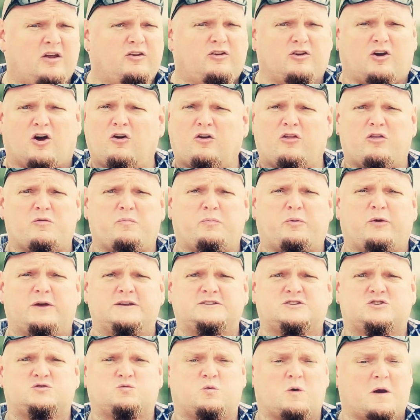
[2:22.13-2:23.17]
to go to the
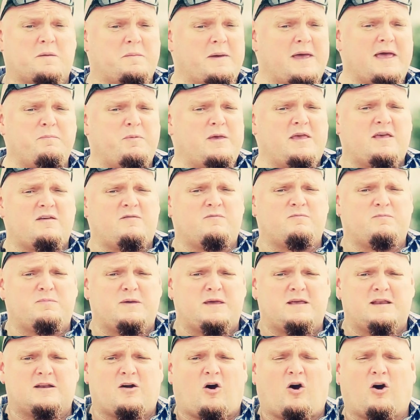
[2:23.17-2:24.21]
places where I may
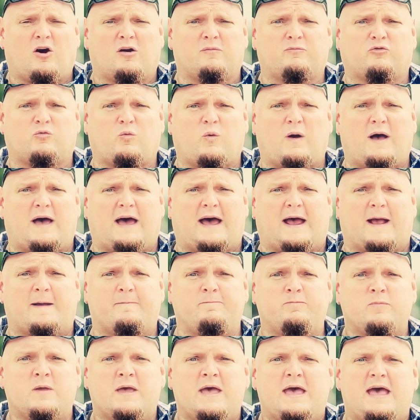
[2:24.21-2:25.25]
be in harm's way,
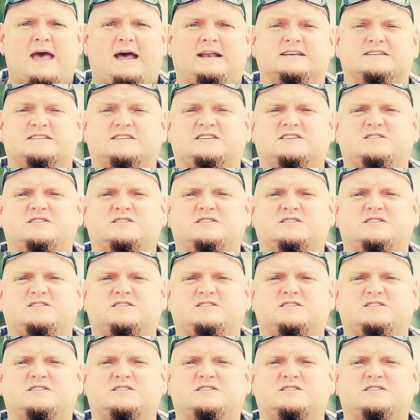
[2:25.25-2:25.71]
and to